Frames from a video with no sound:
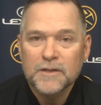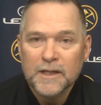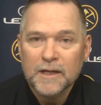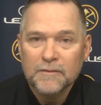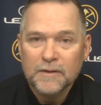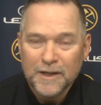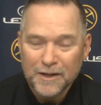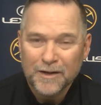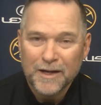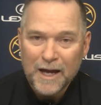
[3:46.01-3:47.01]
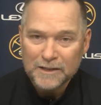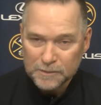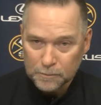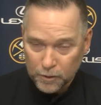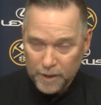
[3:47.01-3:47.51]
get our guys
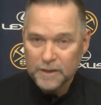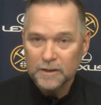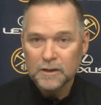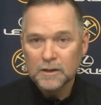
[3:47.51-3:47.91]
a break